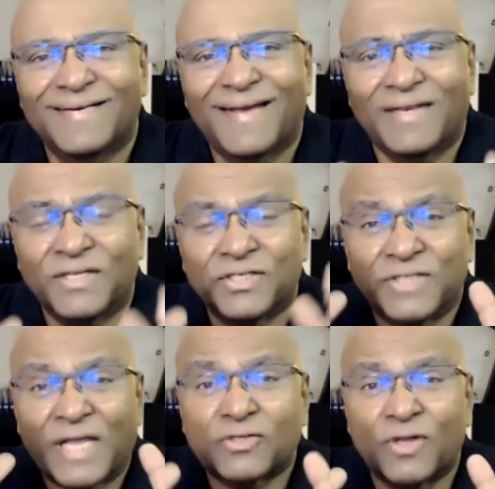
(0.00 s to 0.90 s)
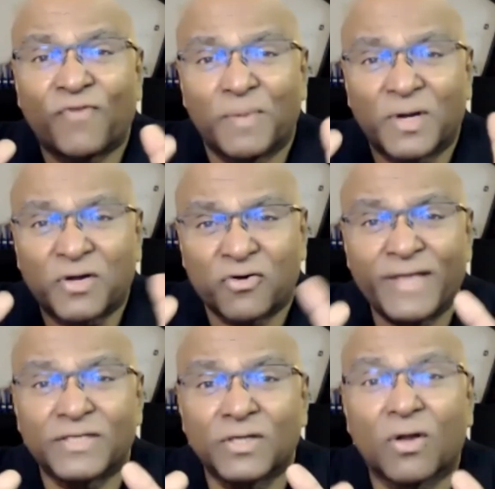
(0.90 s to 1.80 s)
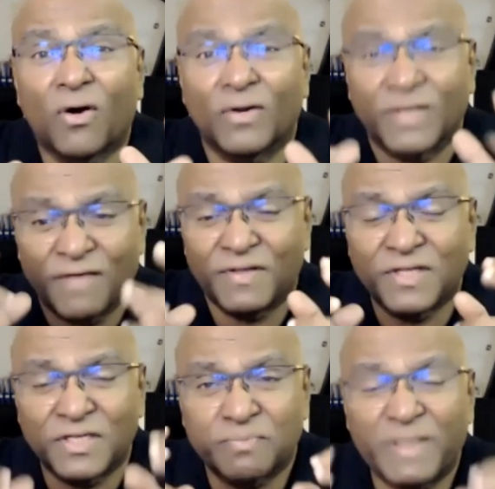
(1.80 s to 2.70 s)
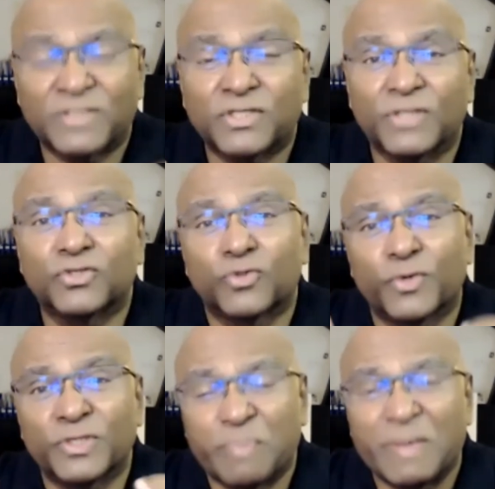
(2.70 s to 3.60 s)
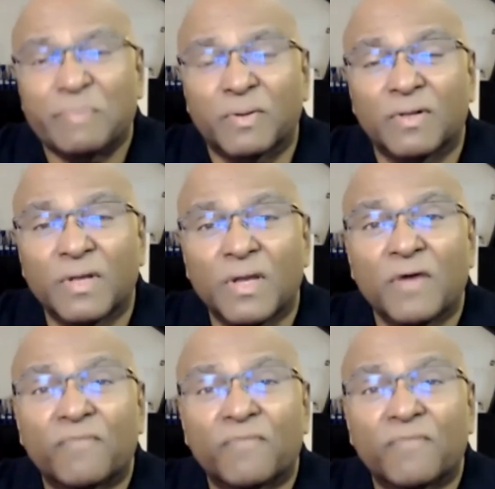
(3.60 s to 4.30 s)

And this is actually from a creator God giving this message to his people.